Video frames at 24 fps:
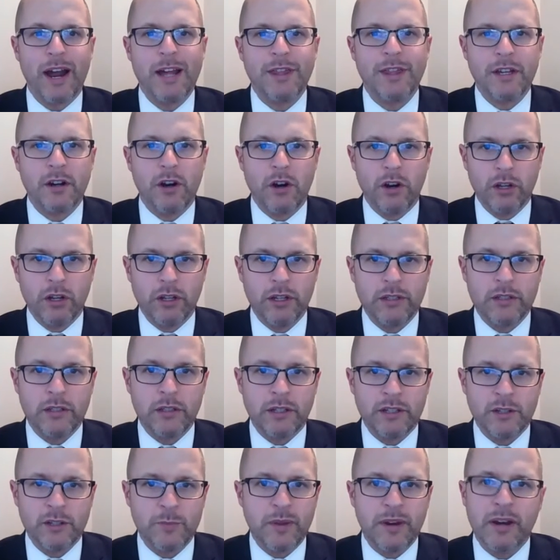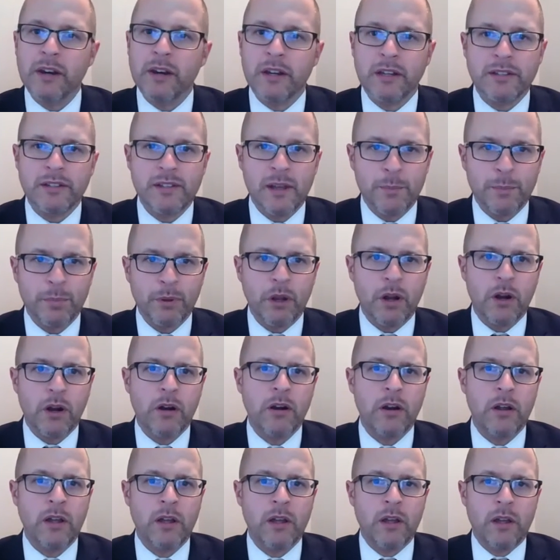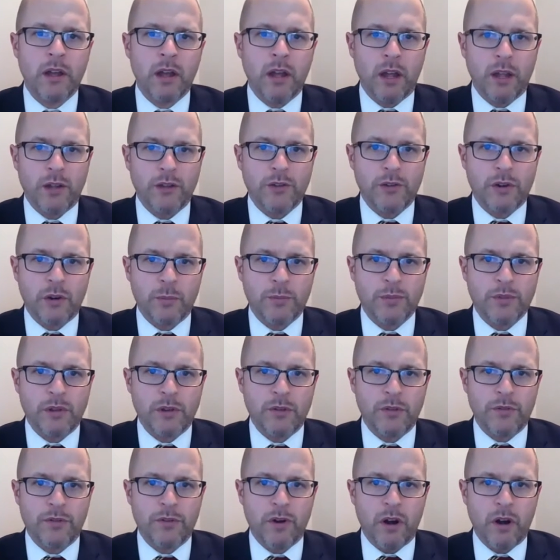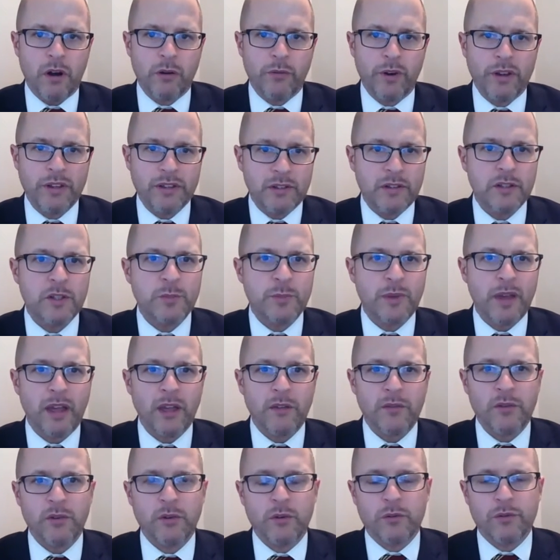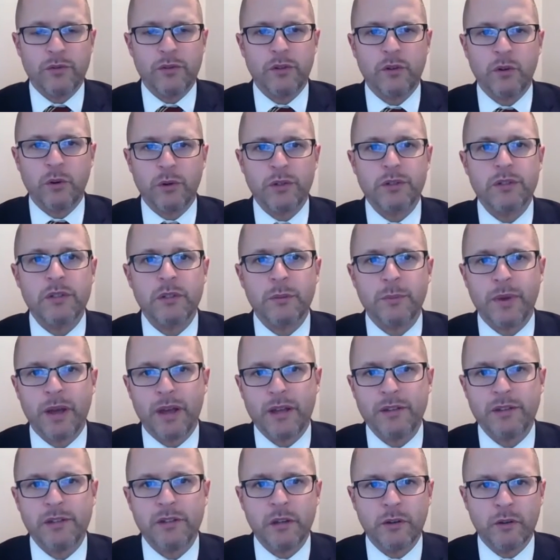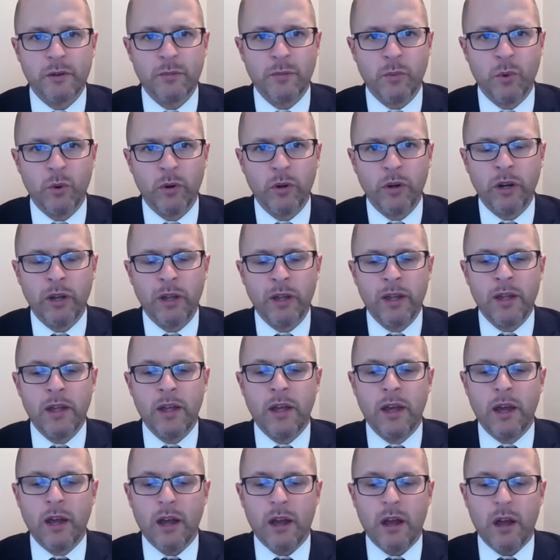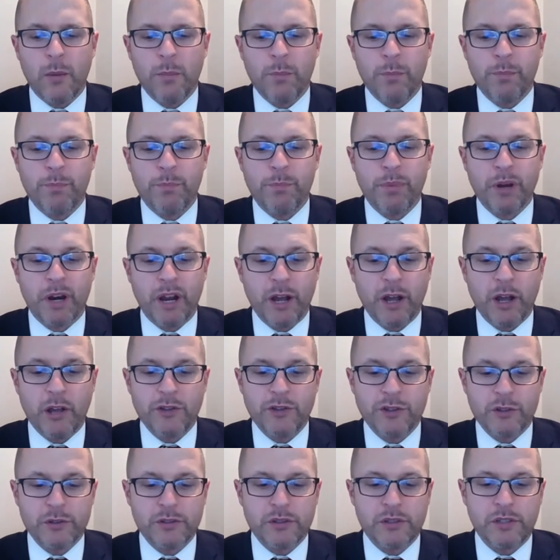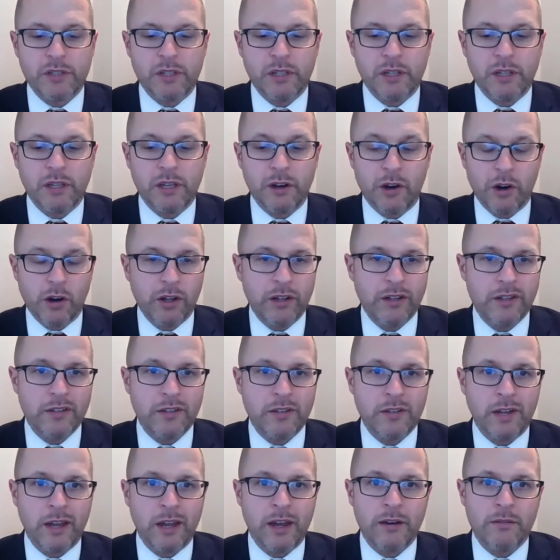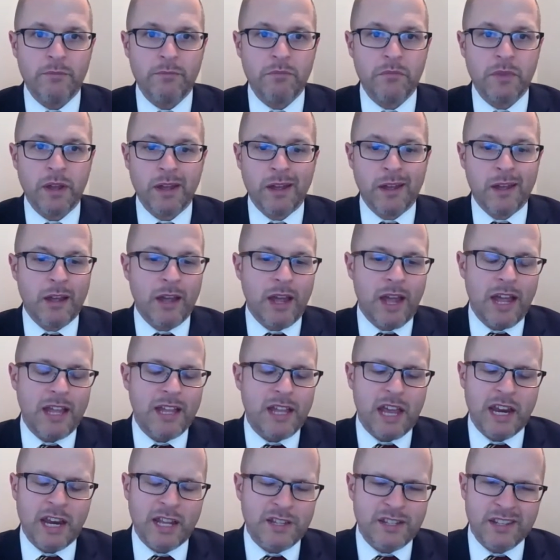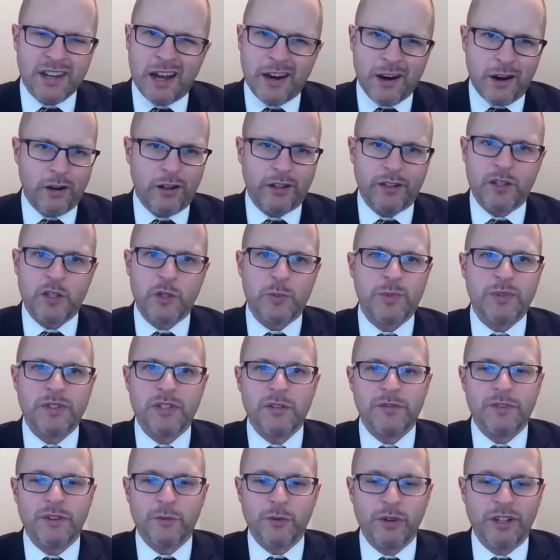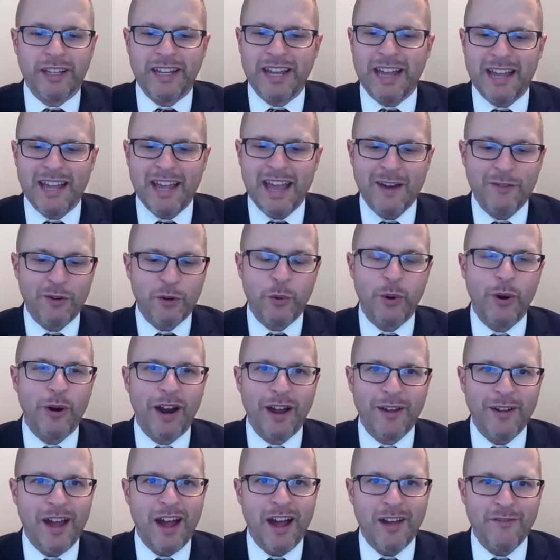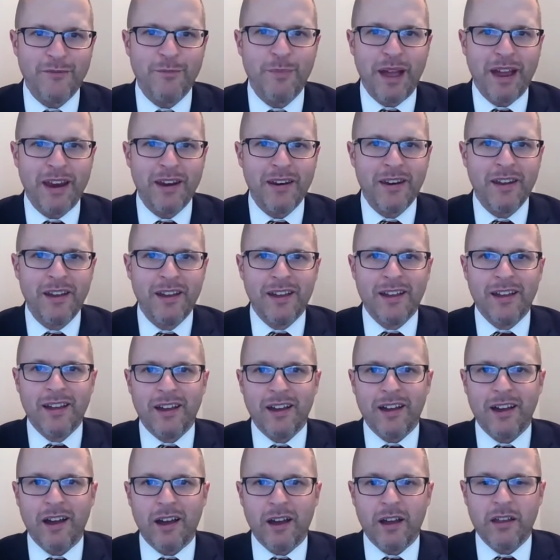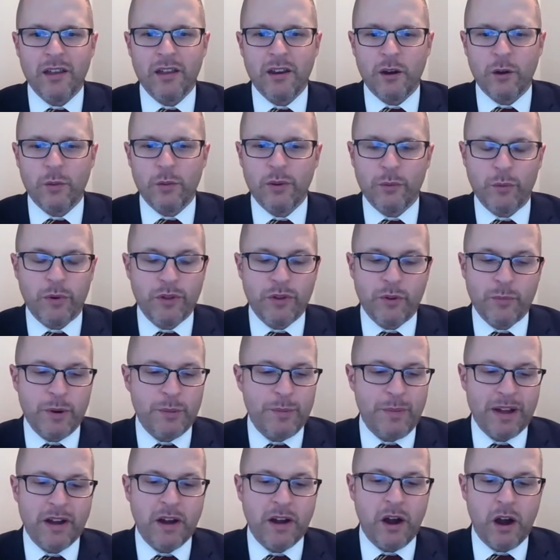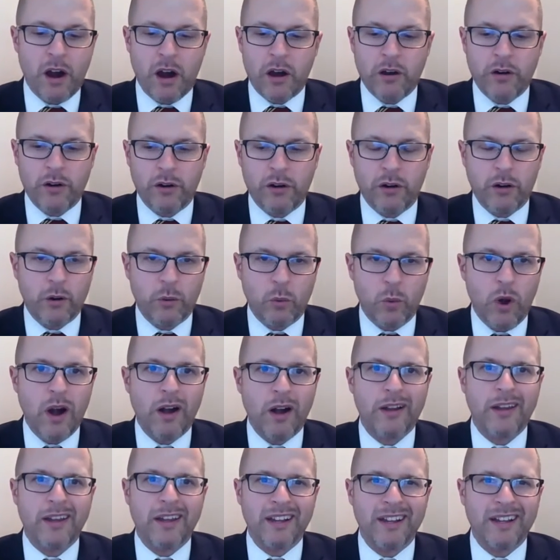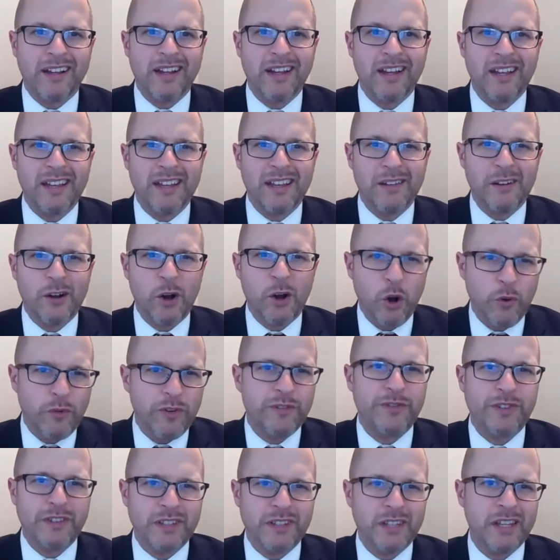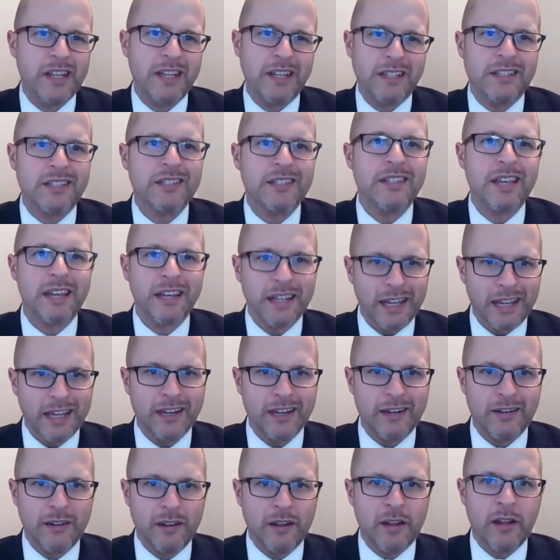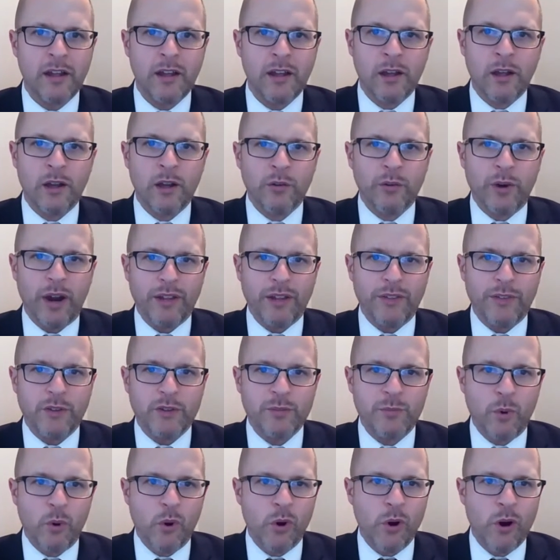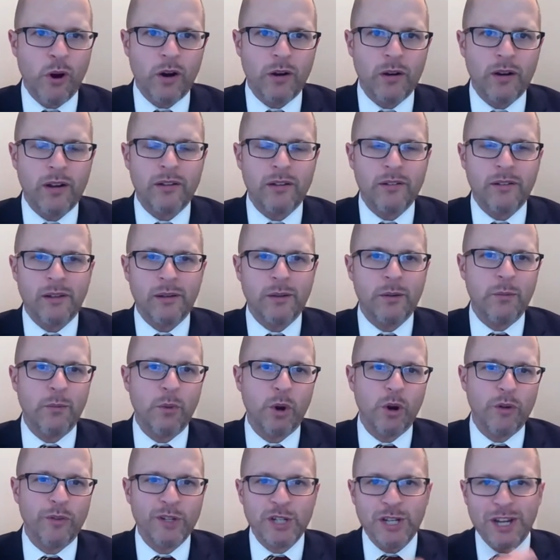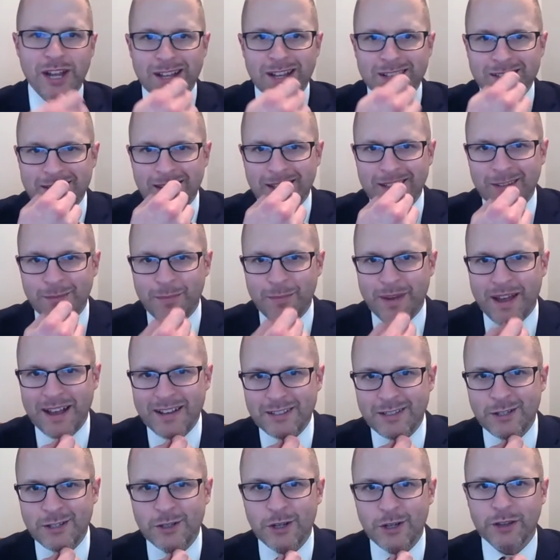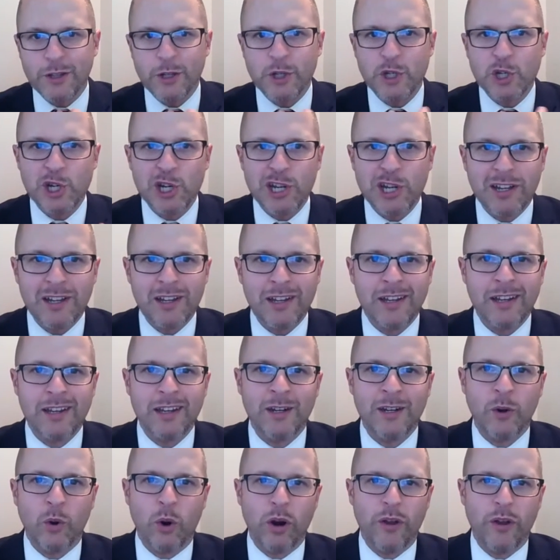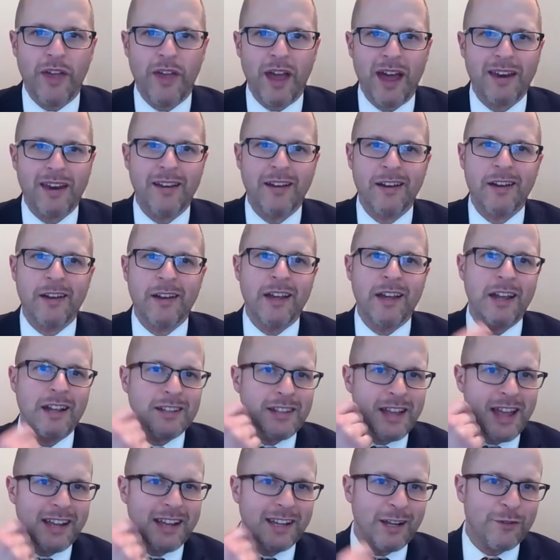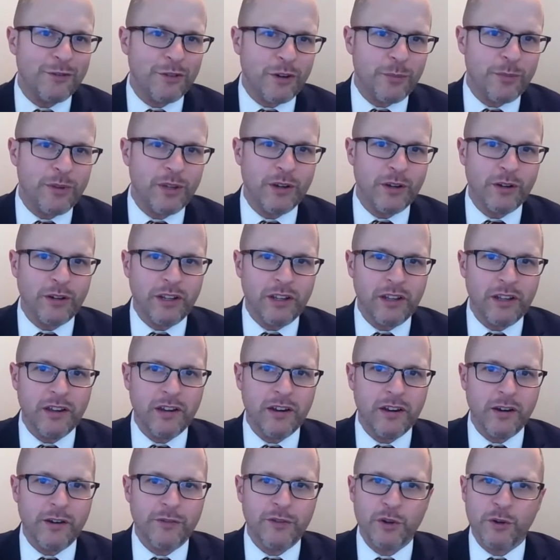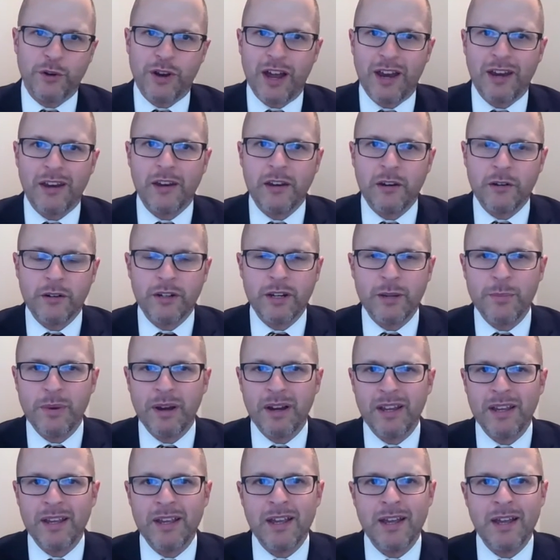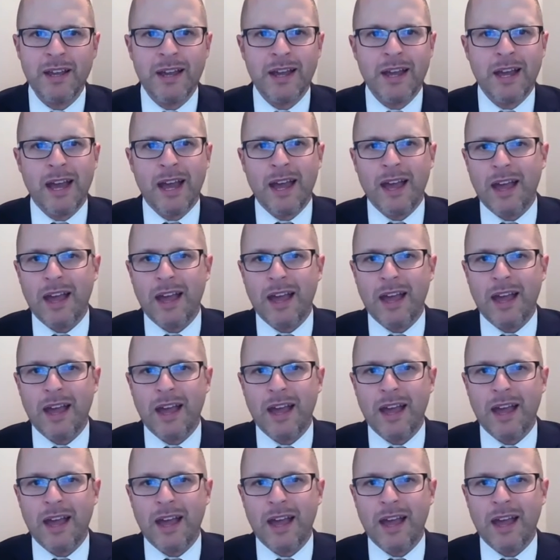right? I think Arlington has been an exemplar in terms of our residents' behavior over the course of the past year and more. Uh, but I also see in Arlington and it, and it's not Arlington specific. Really, everywhere I, have been, uh, you know, whether I'm in my car or walking, it, COVID fatigue is setting in. Right, there's more, eh, you know, more of a chance that the mask is on the chin or that it's hanging from your ear if you're not near anybody.